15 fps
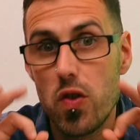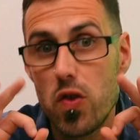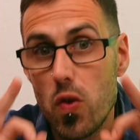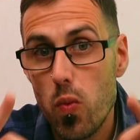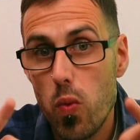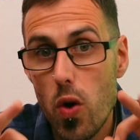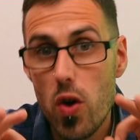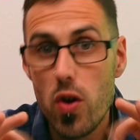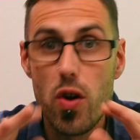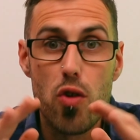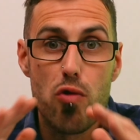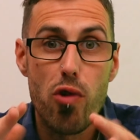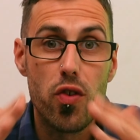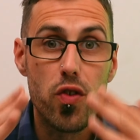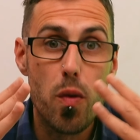to work
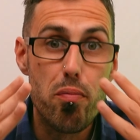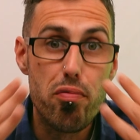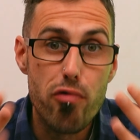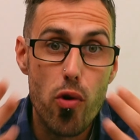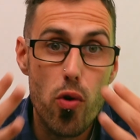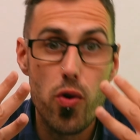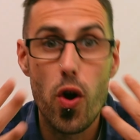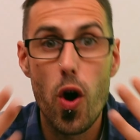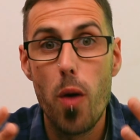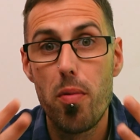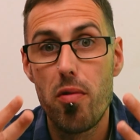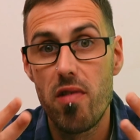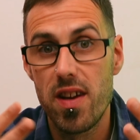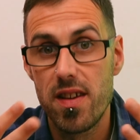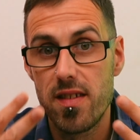across a broad
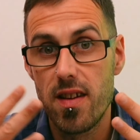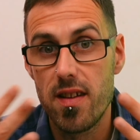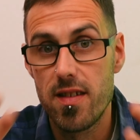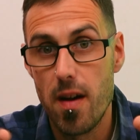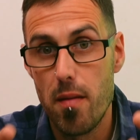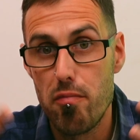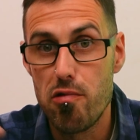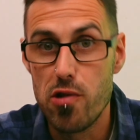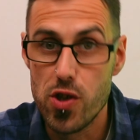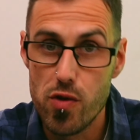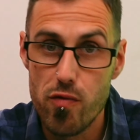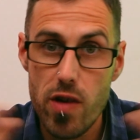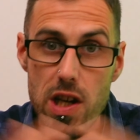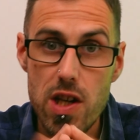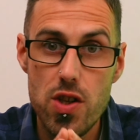operating temperature
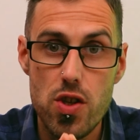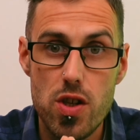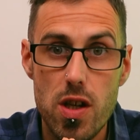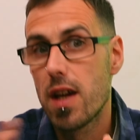range,